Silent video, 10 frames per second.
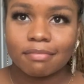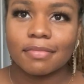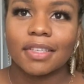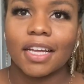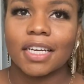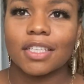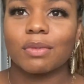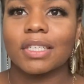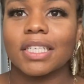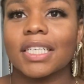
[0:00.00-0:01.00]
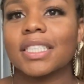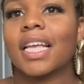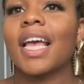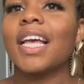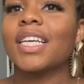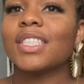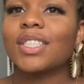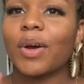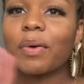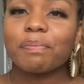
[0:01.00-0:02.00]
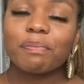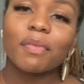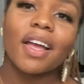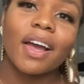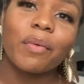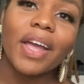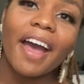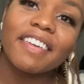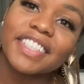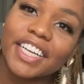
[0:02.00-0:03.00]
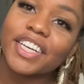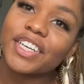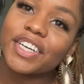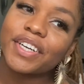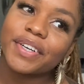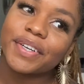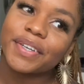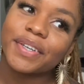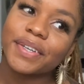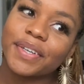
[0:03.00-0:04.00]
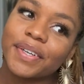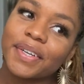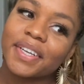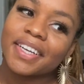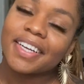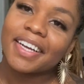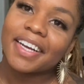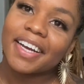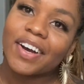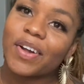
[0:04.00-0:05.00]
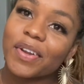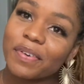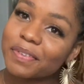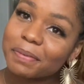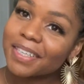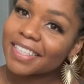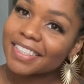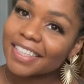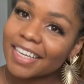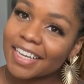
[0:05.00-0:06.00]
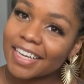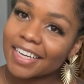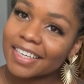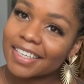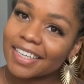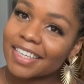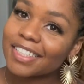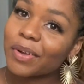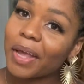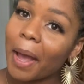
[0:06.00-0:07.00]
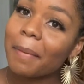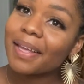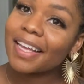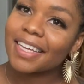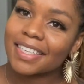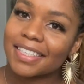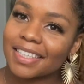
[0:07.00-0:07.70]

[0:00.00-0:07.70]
that is what it is. So we had dinner all over the place in here. So Gabby is